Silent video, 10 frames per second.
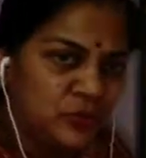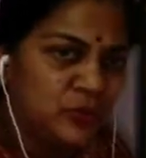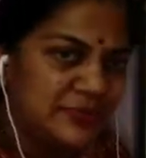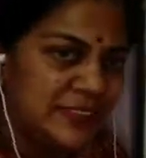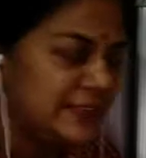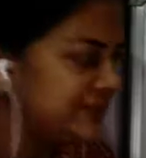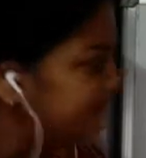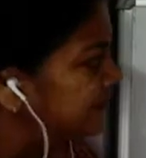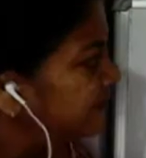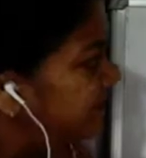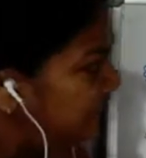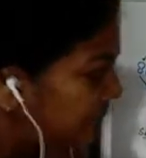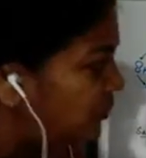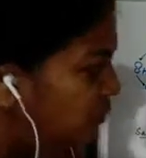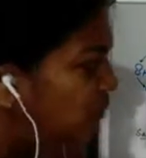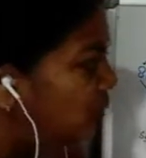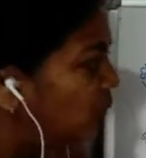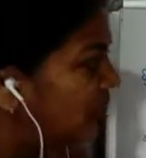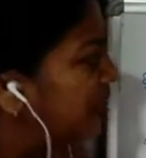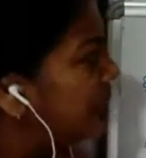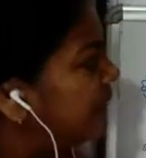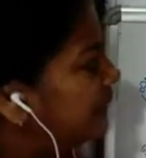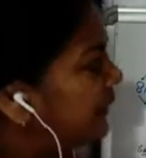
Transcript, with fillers: two cells, two nuclei.